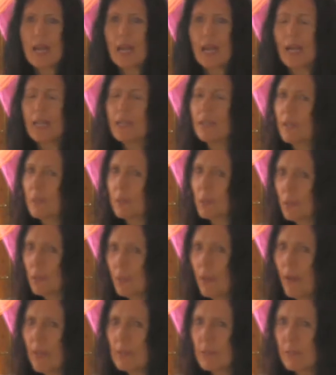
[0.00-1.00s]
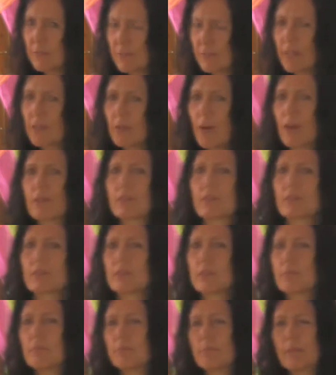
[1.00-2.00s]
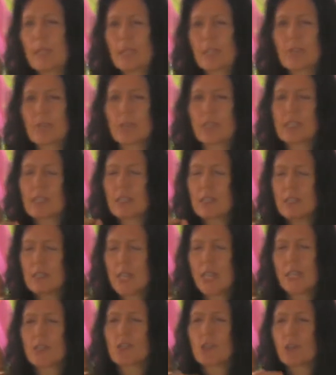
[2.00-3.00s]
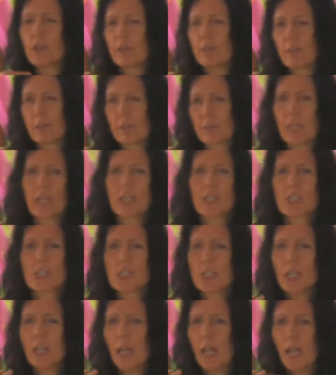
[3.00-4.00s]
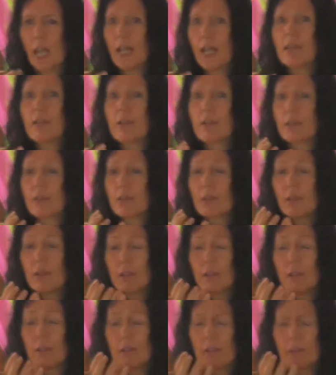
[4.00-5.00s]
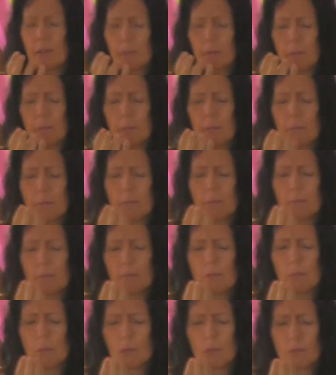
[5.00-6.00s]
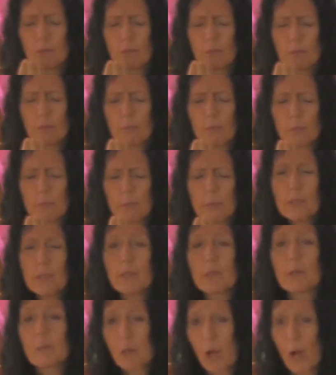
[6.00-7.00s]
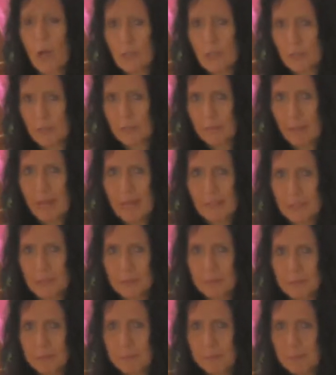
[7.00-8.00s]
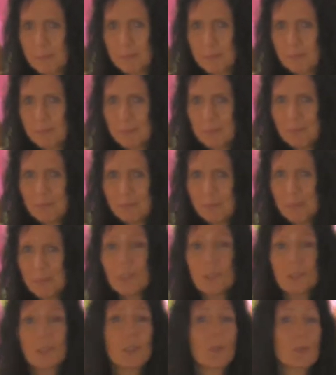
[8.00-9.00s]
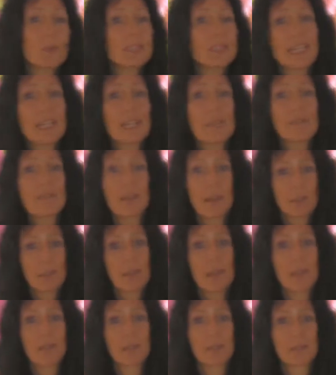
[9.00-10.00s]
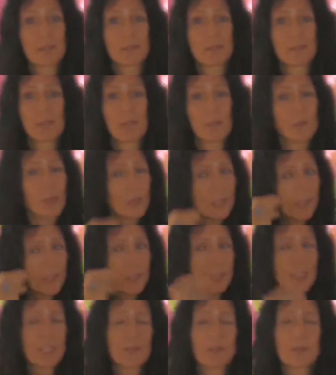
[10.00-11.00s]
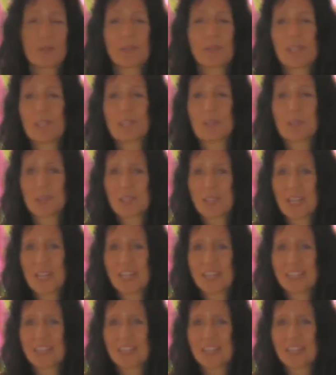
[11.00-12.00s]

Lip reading: And they were trying to figure out the matrix and nature of creation and the building blocks of matter. And you know what they found out and what he shared with us on stage?